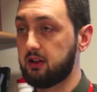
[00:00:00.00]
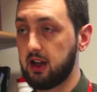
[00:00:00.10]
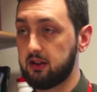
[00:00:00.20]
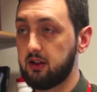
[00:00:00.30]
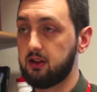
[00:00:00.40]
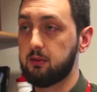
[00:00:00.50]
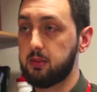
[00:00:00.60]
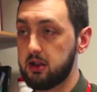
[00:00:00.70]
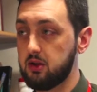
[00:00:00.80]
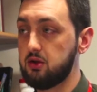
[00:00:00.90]
sectors and
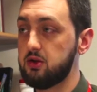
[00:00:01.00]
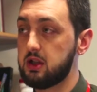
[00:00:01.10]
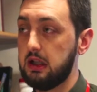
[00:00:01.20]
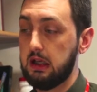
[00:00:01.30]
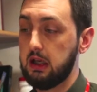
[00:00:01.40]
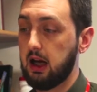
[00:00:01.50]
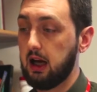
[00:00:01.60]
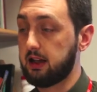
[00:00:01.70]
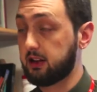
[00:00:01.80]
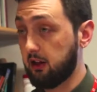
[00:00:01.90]
be used
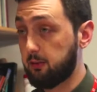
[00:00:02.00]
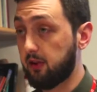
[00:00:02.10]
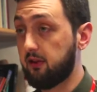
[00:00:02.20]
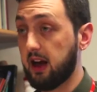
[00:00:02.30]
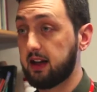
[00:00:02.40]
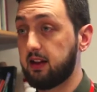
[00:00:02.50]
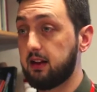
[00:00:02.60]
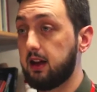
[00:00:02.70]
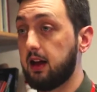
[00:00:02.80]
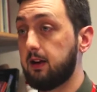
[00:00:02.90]
and kind of
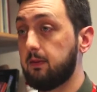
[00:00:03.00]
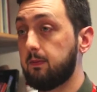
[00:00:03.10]
perfected there.